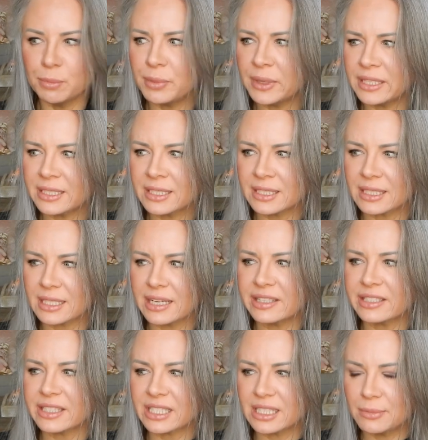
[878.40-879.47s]
But it's
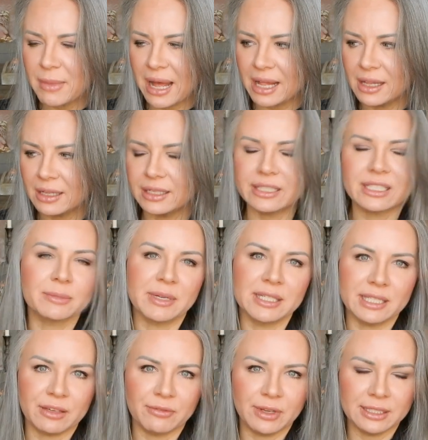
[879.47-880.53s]
it smell it
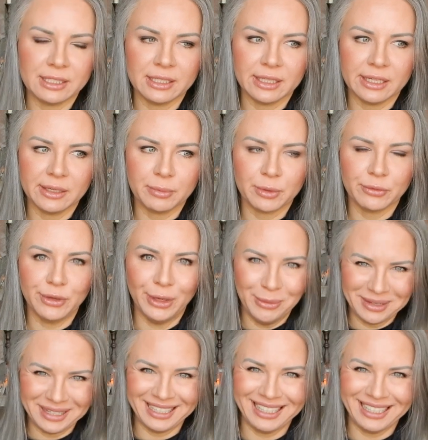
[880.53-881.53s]
smells like a fancy lady perfume.